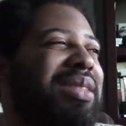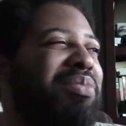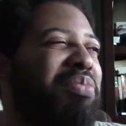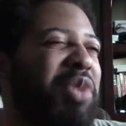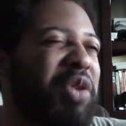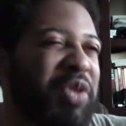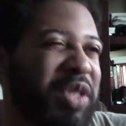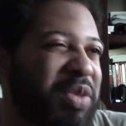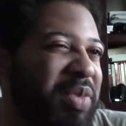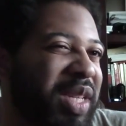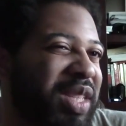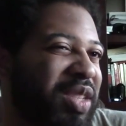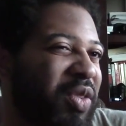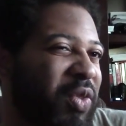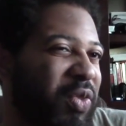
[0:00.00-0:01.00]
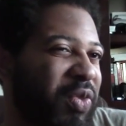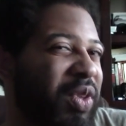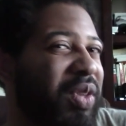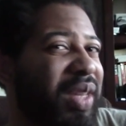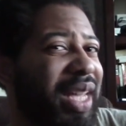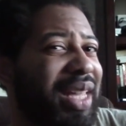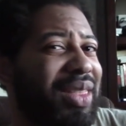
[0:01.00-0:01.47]
most men don't
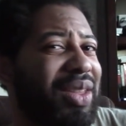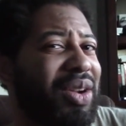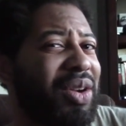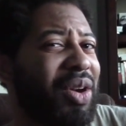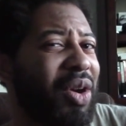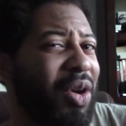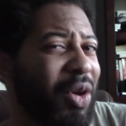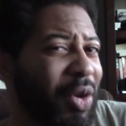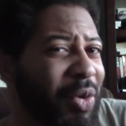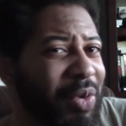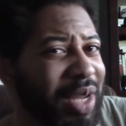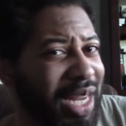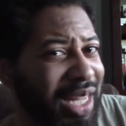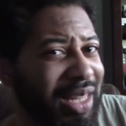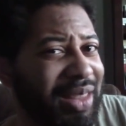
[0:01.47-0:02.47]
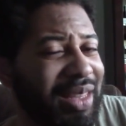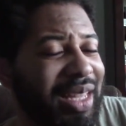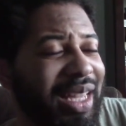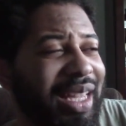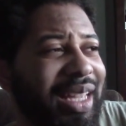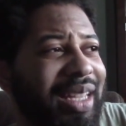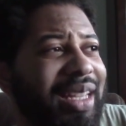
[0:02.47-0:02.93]
feel like they're owed
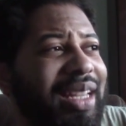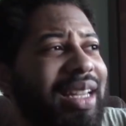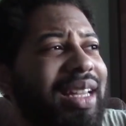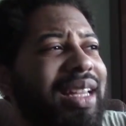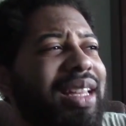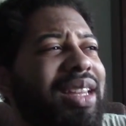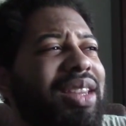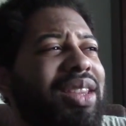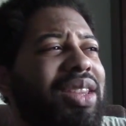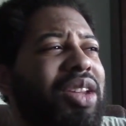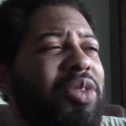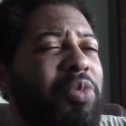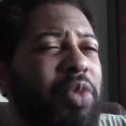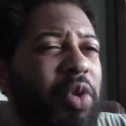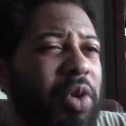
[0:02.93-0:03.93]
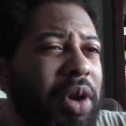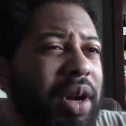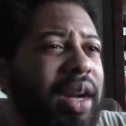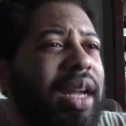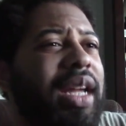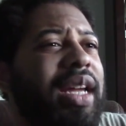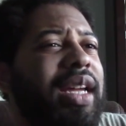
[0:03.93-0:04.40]
anything. They're
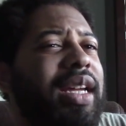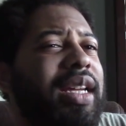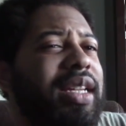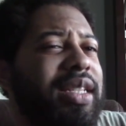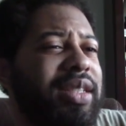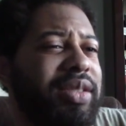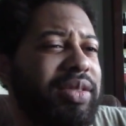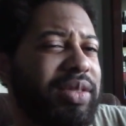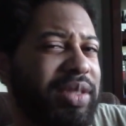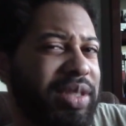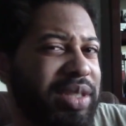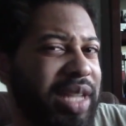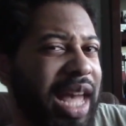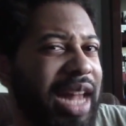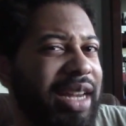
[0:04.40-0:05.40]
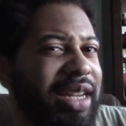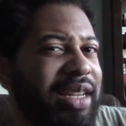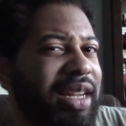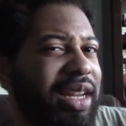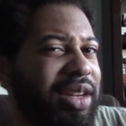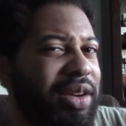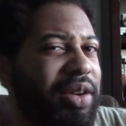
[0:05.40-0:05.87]
more
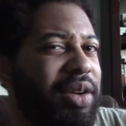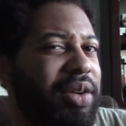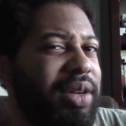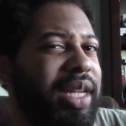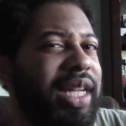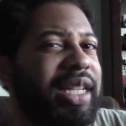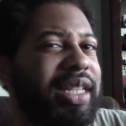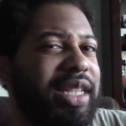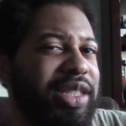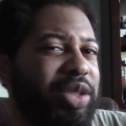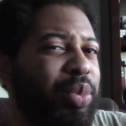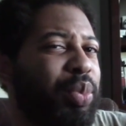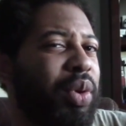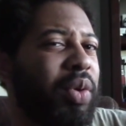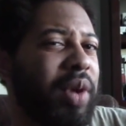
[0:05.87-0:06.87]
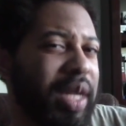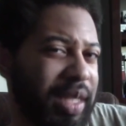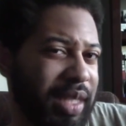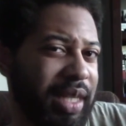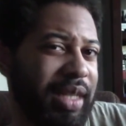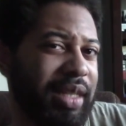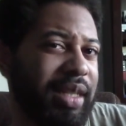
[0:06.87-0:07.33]
saddened and hurt and
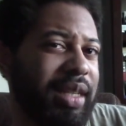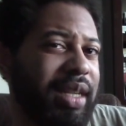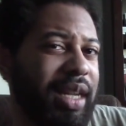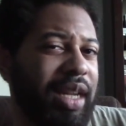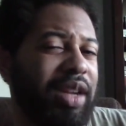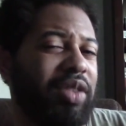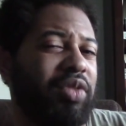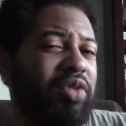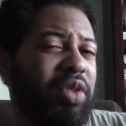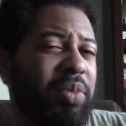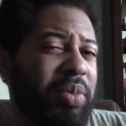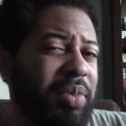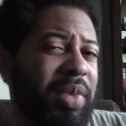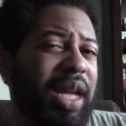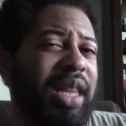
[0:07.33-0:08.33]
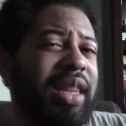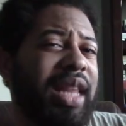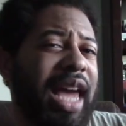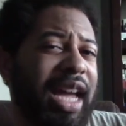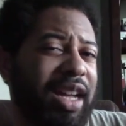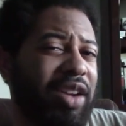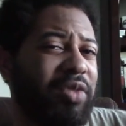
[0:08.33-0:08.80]
disappointed from a
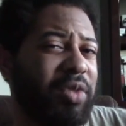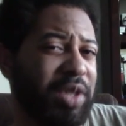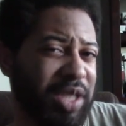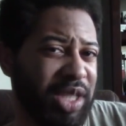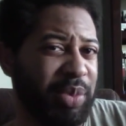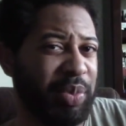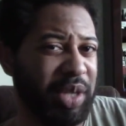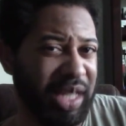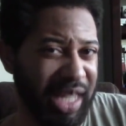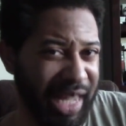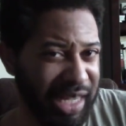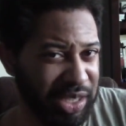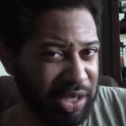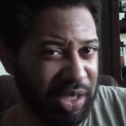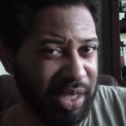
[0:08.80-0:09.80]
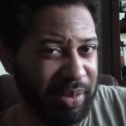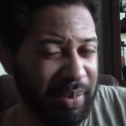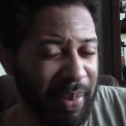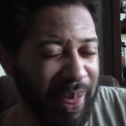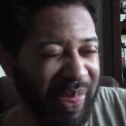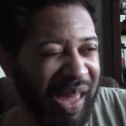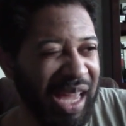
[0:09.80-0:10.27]
lack of reciprocation.
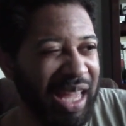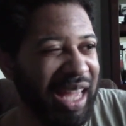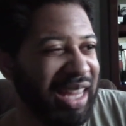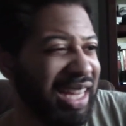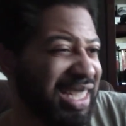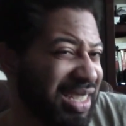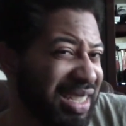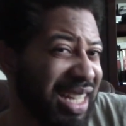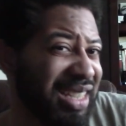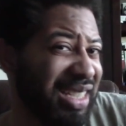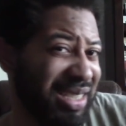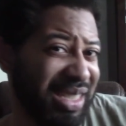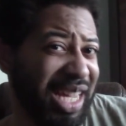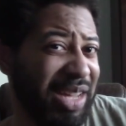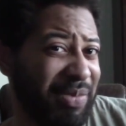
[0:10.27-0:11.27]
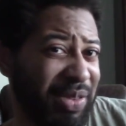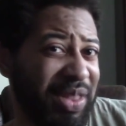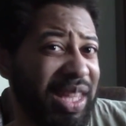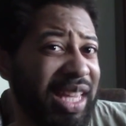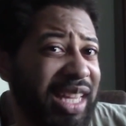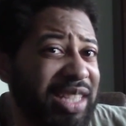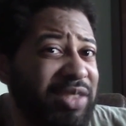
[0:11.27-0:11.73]
And that's not the same
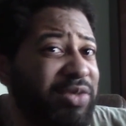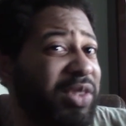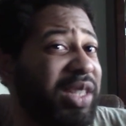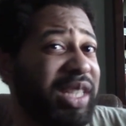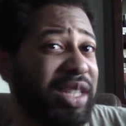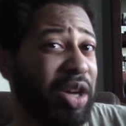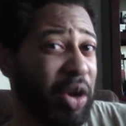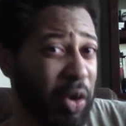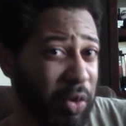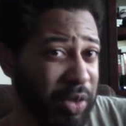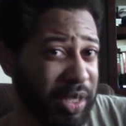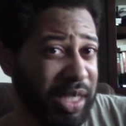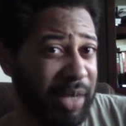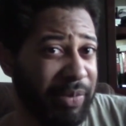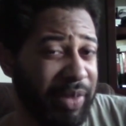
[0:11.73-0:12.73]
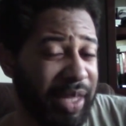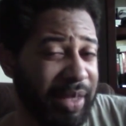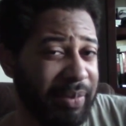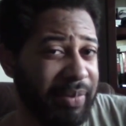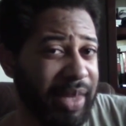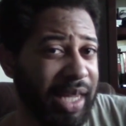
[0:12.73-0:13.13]
thing as feeling owed something.